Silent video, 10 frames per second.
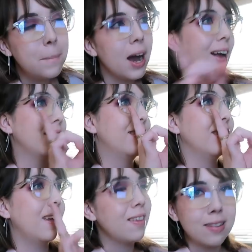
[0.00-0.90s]
But
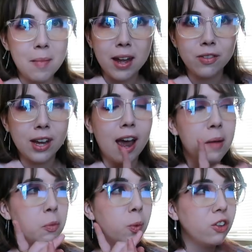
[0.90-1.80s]
in this amount of
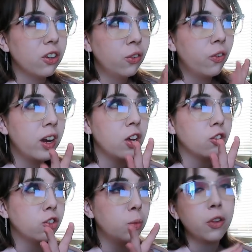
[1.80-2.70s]
time, we just
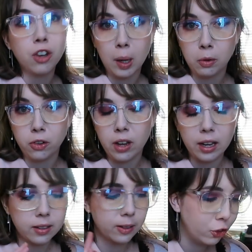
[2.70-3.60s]
finished with chapter 6.